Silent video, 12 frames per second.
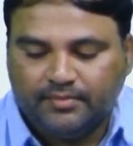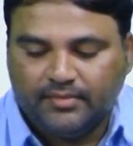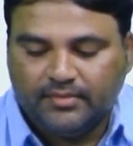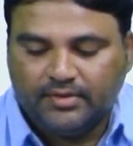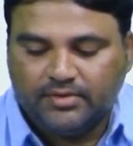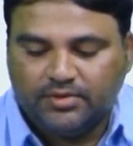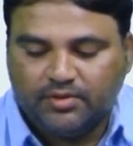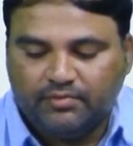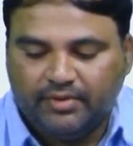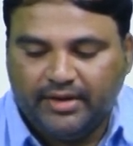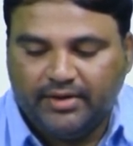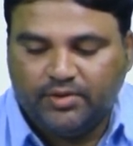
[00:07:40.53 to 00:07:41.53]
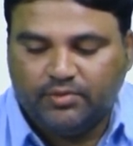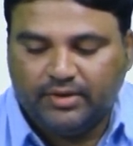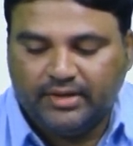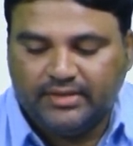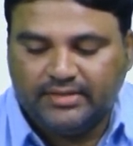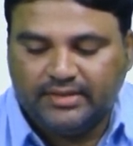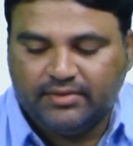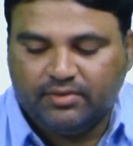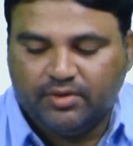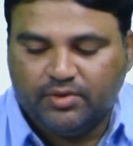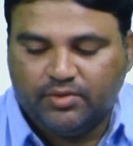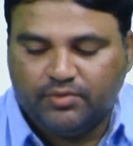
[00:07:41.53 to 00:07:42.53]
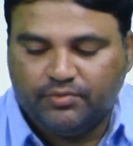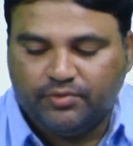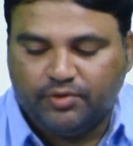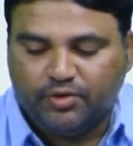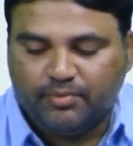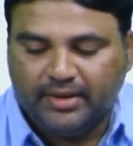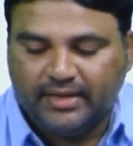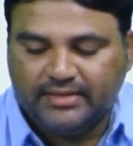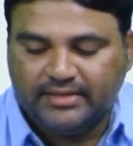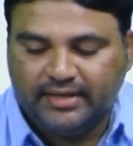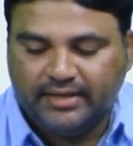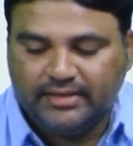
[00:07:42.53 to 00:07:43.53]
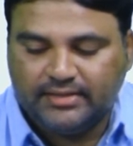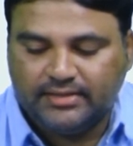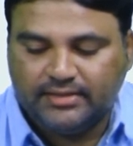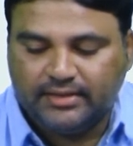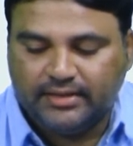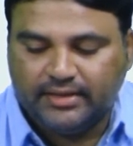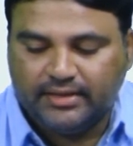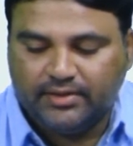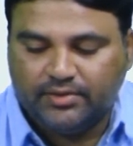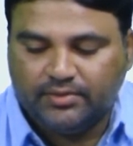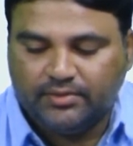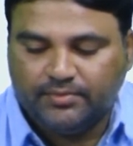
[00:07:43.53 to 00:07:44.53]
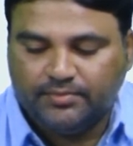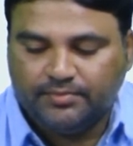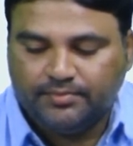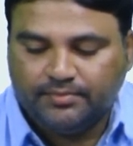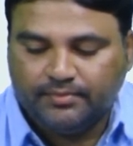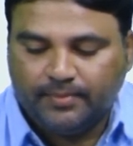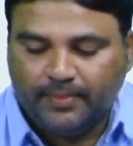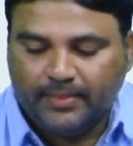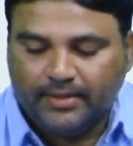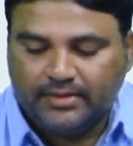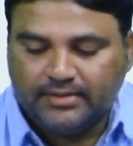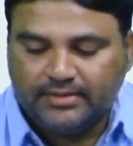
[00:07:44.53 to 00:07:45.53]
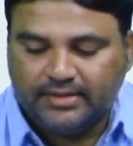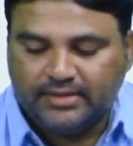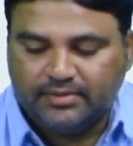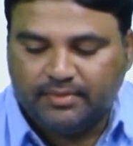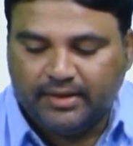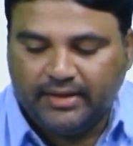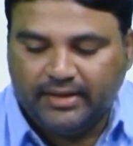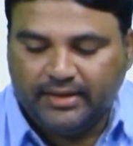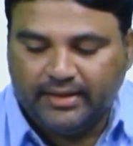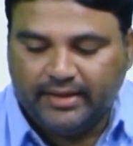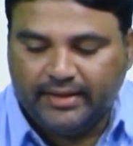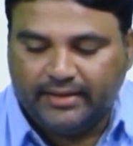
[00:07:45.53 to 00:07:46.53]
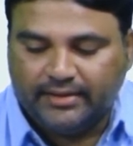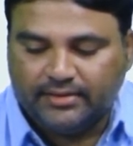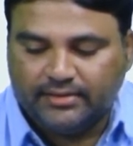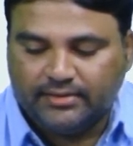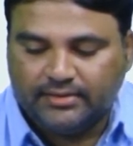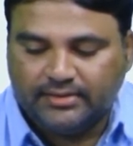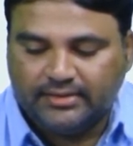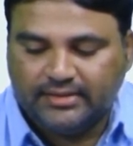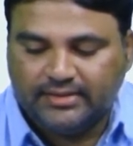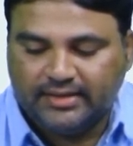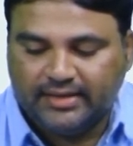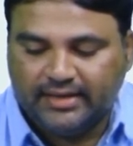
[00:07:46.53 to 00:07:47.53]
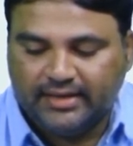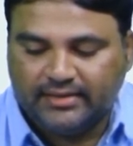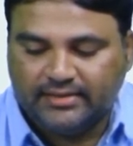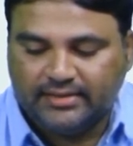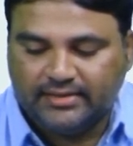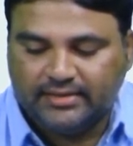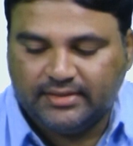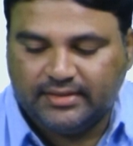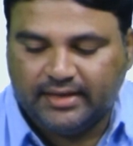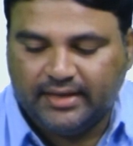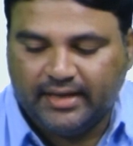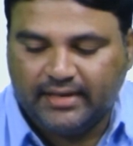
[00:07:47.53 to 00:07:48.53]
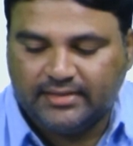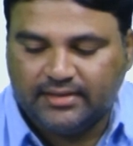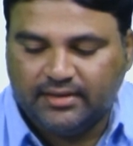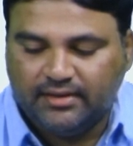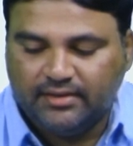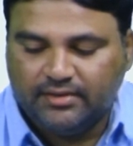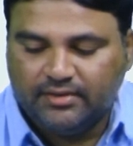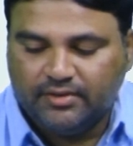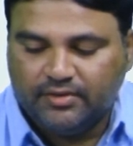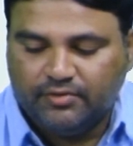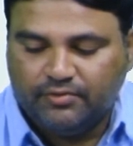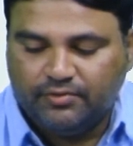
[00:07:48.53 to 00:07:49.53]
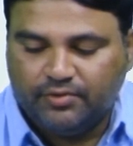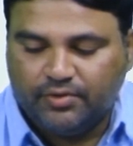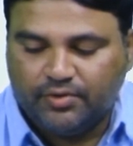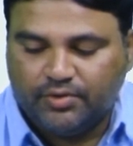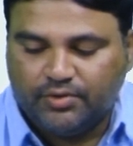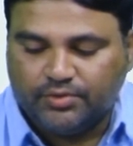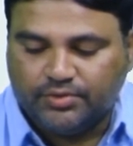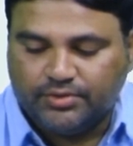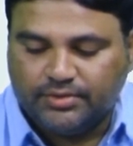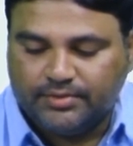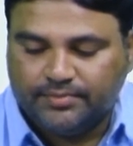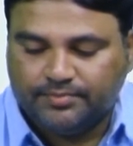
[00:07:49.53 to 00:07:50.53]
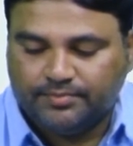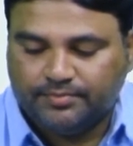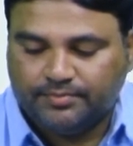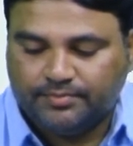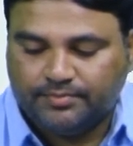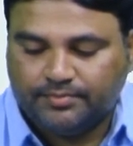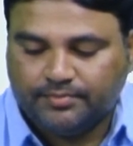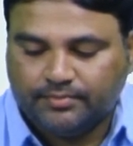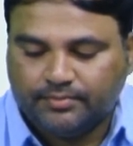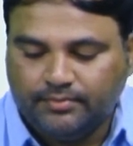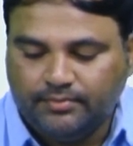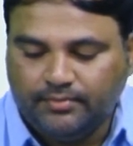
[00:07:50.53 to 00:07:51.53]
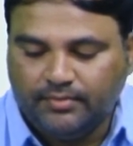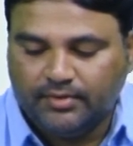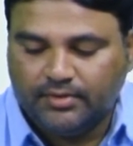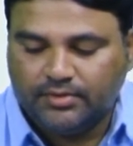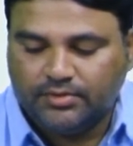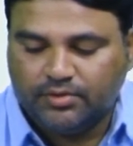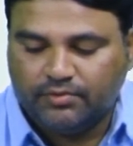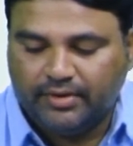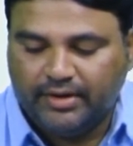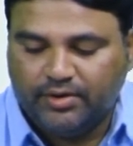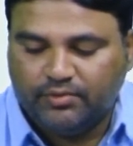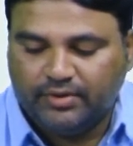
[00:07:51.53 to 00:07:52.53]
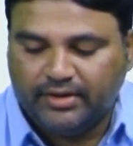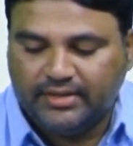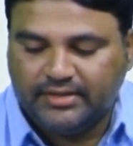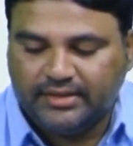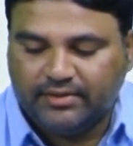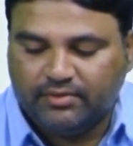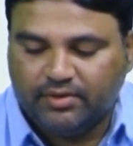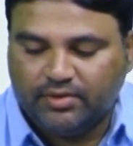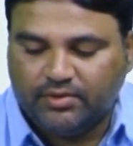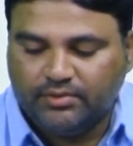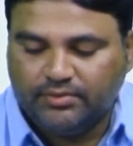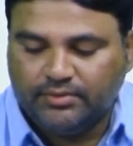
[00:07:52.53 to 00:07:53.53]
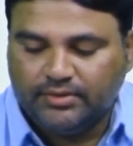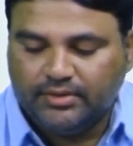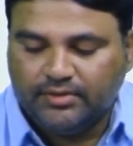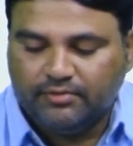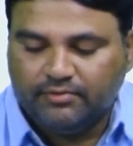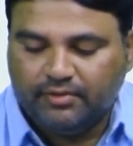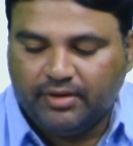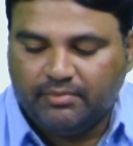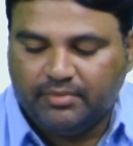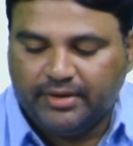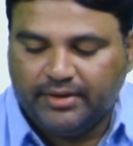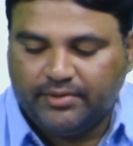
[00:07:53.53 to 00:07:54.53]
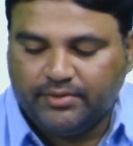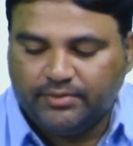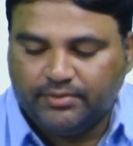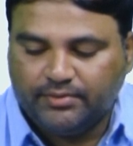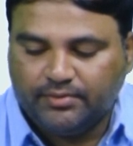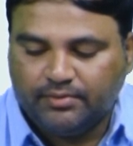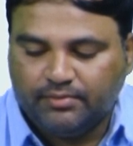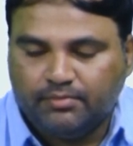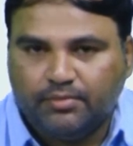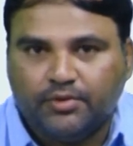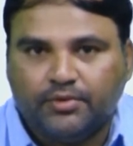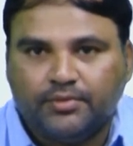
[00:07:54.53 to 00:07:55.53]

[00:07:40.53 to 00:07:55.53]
So Y21 is equal to 4 by 6 into 6 by 8. 6 get cancelled, 4 twos. So Y21 is equal to 1 by 2 mho.